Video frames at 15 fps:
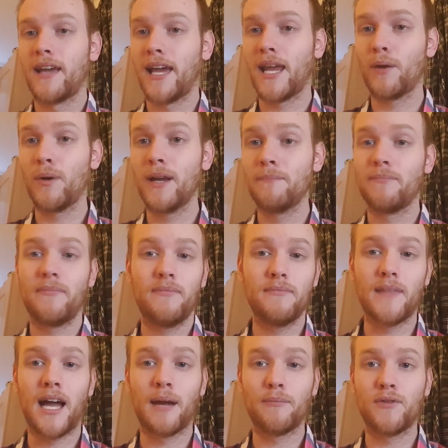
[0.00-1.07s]
Anyway,
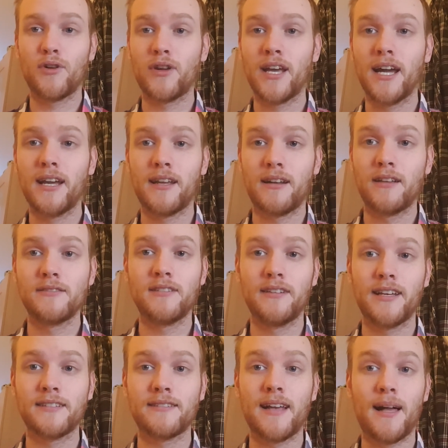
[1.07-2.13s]
I'm NerdyGuy, and until
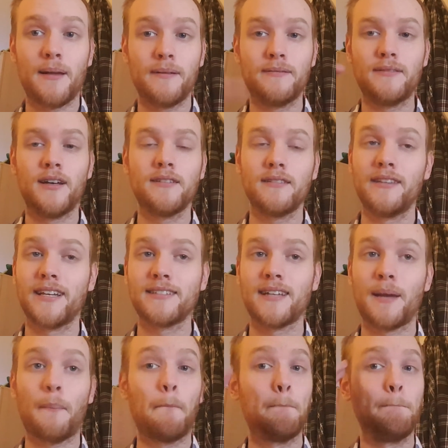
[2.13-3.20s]
next
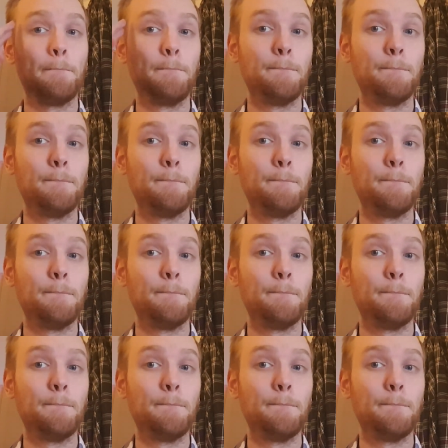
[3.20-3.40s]
time.